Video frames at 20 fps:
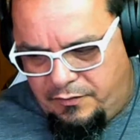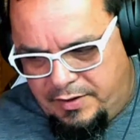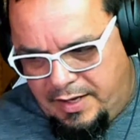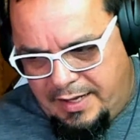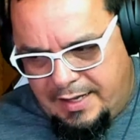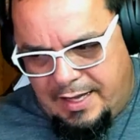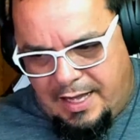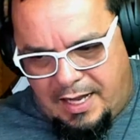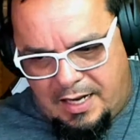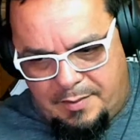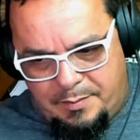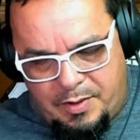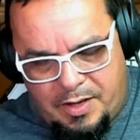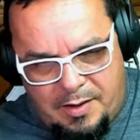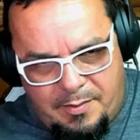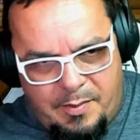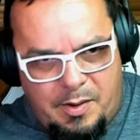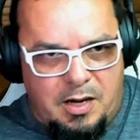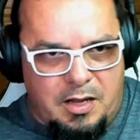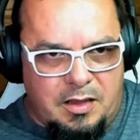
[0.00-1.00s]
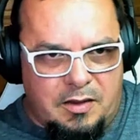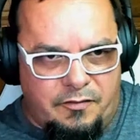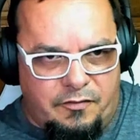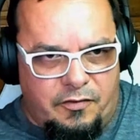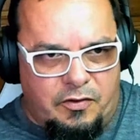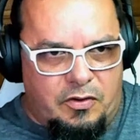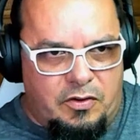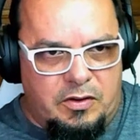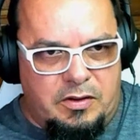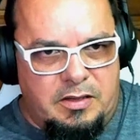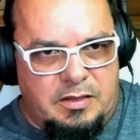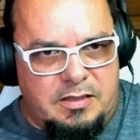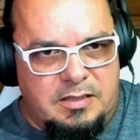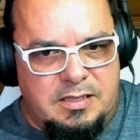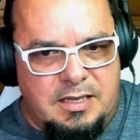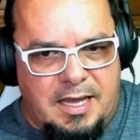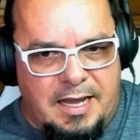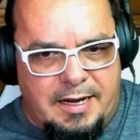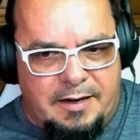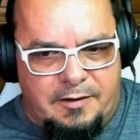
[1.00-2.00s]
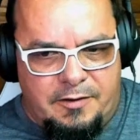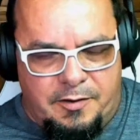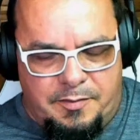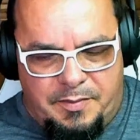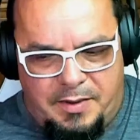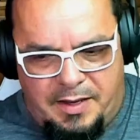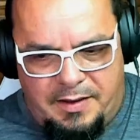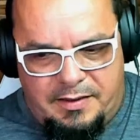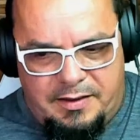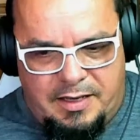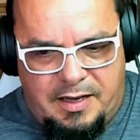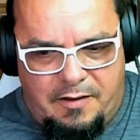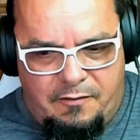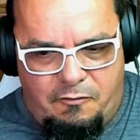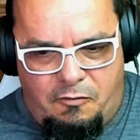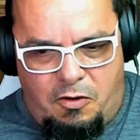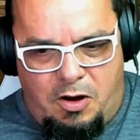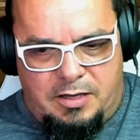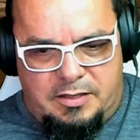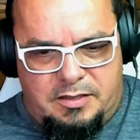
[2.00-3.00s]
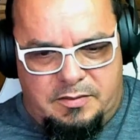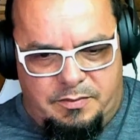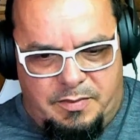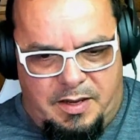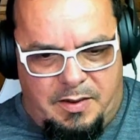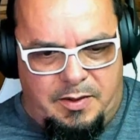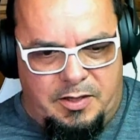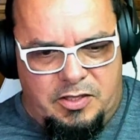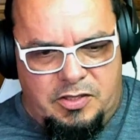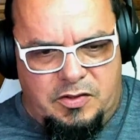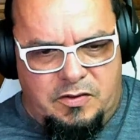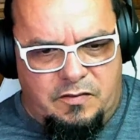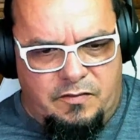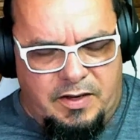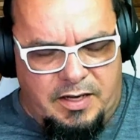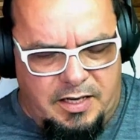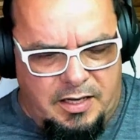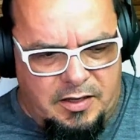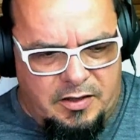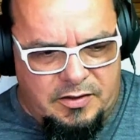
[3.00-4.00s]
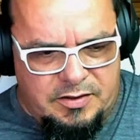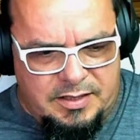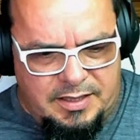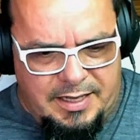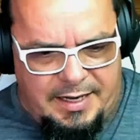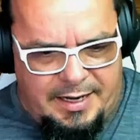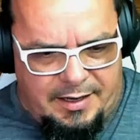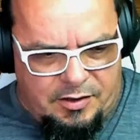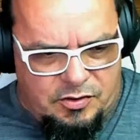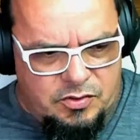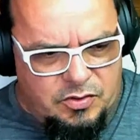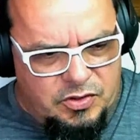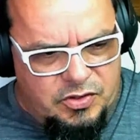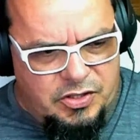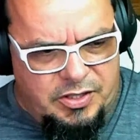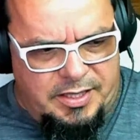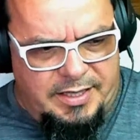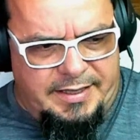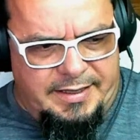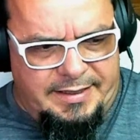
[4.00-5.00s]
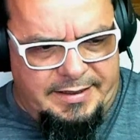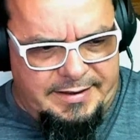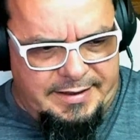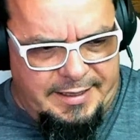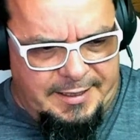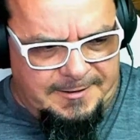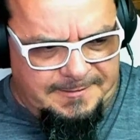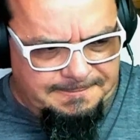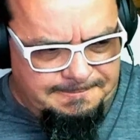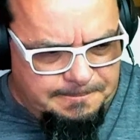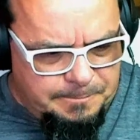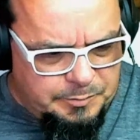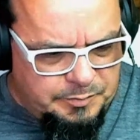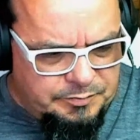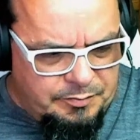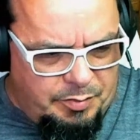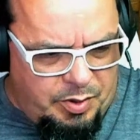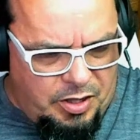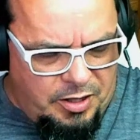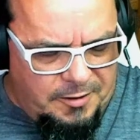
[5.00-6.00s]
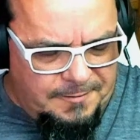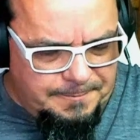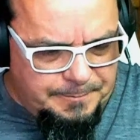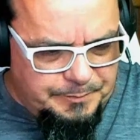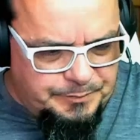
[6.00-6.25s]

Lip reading: And I got it primarily for the Slack group. I think I've watched maybe 2 videos in the actual training center part.